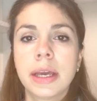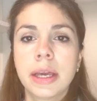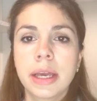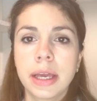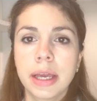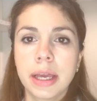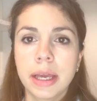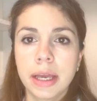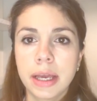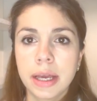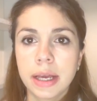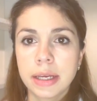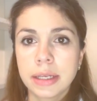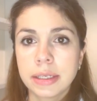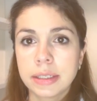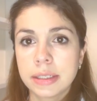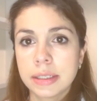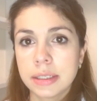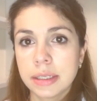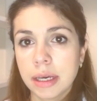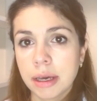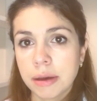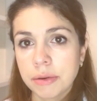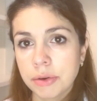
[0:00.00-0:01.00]
And
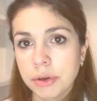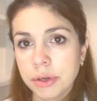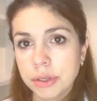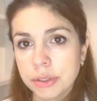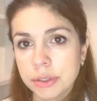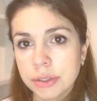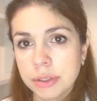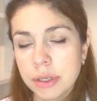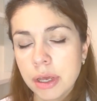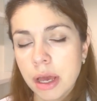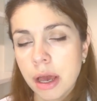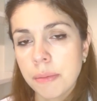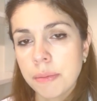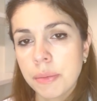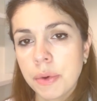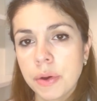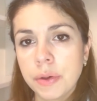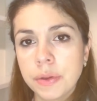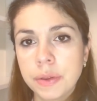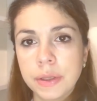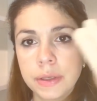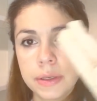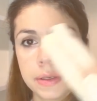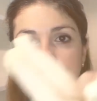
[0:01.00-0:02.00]
I'm going to tap
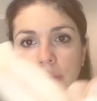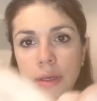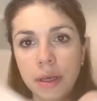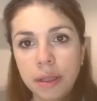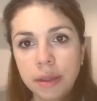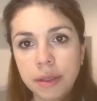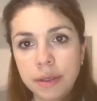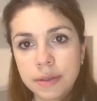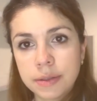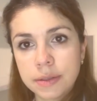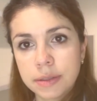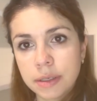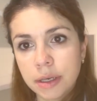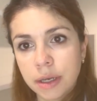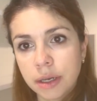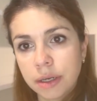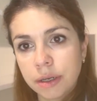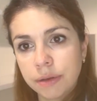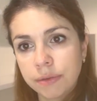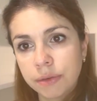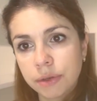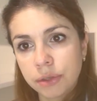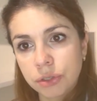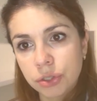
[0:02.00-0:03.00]
on the other side
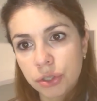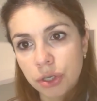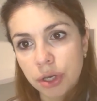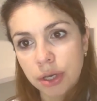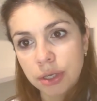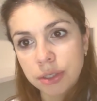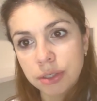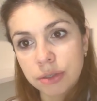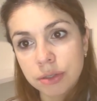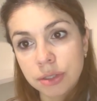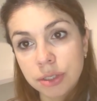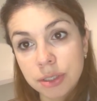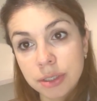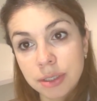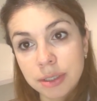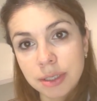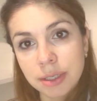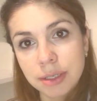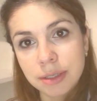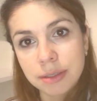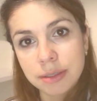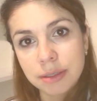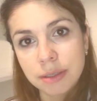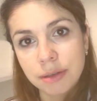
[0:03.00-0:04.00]
of your jaw. So just stay
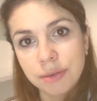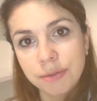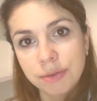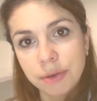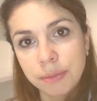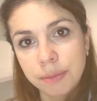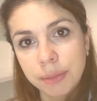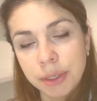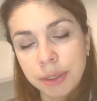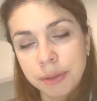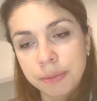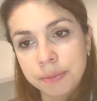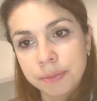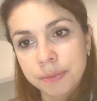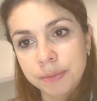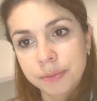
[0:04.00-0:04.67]
still for me.